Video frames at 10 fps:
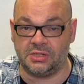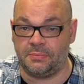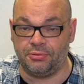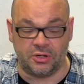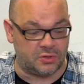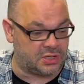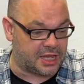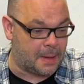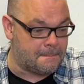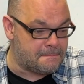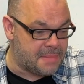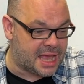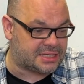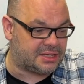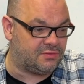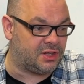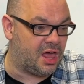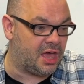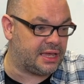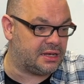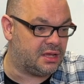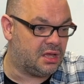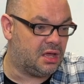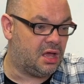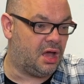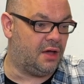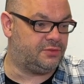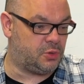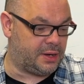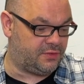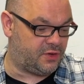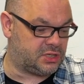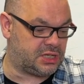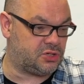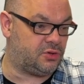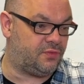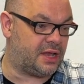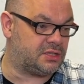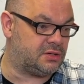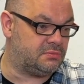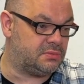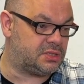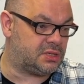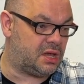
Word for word: They produced like a massive line of 21st Century Phantoms.